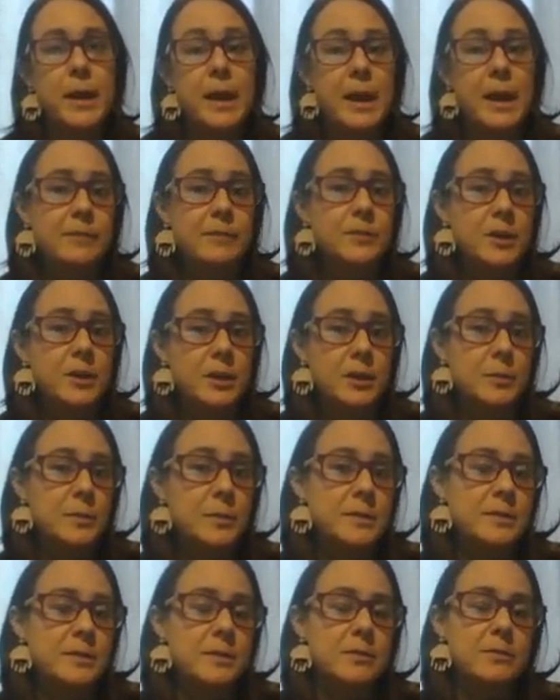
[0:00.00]
have
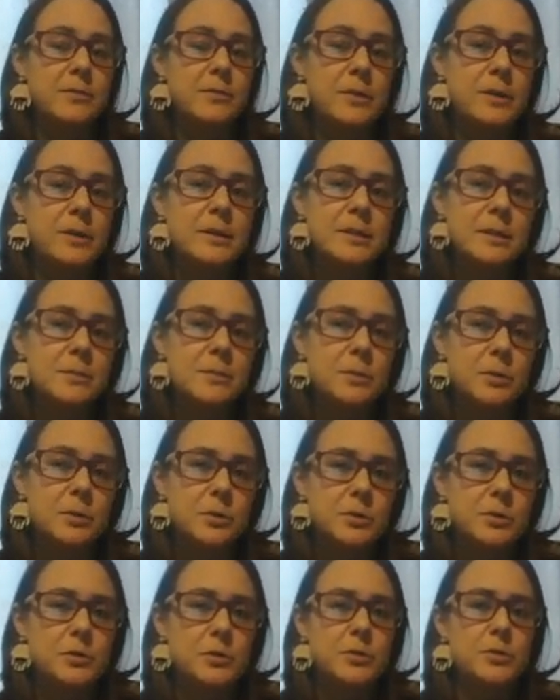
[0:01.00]
documents that are very similar
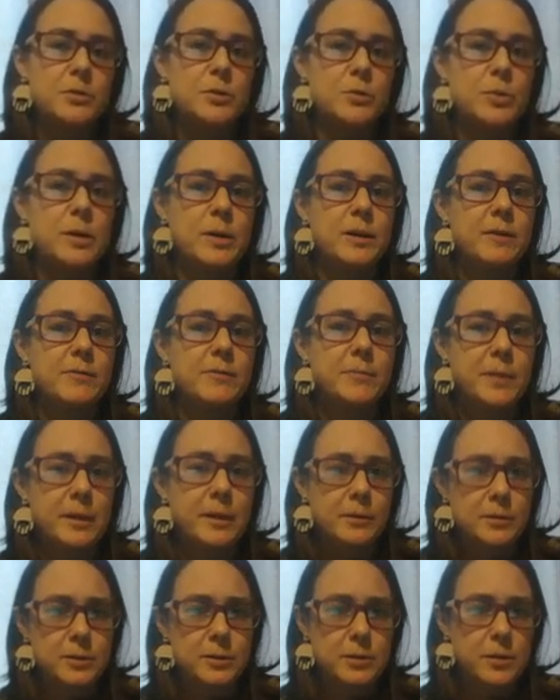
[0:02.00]
to the suite of
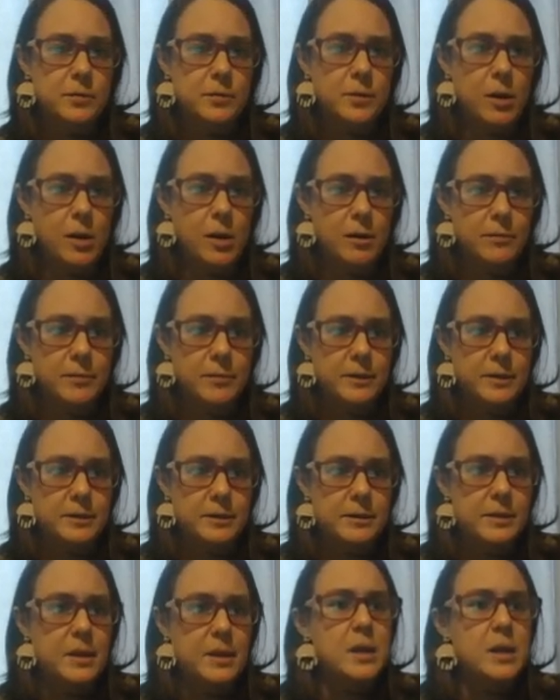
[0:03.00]
Microsoft Office.
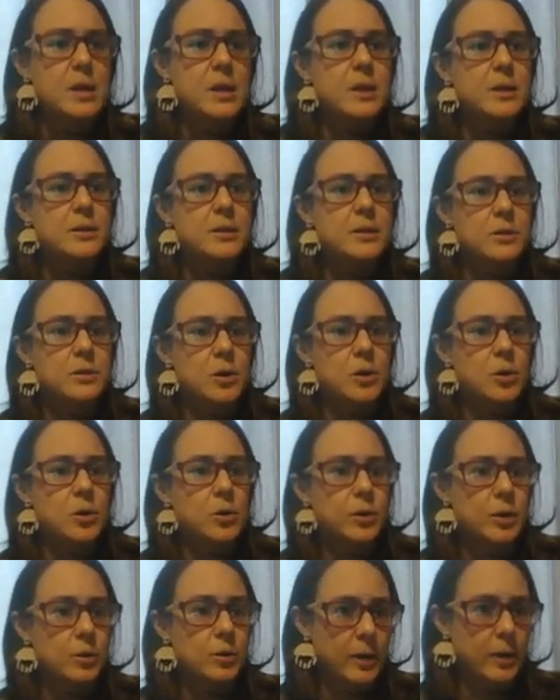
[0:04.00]
So
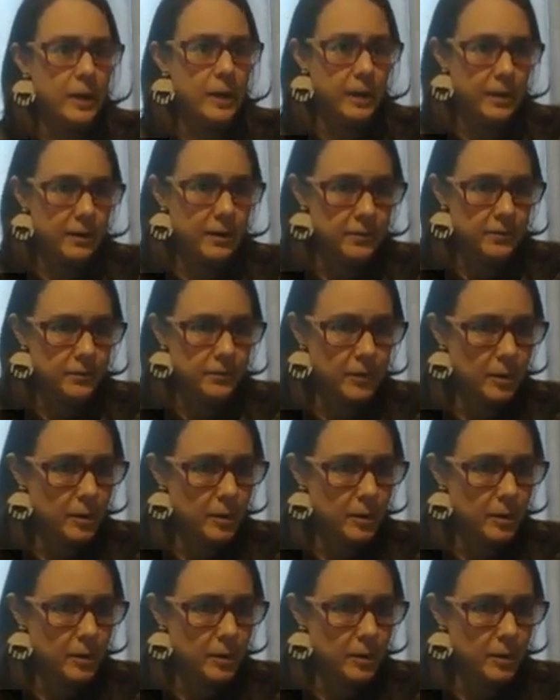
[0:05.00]
you have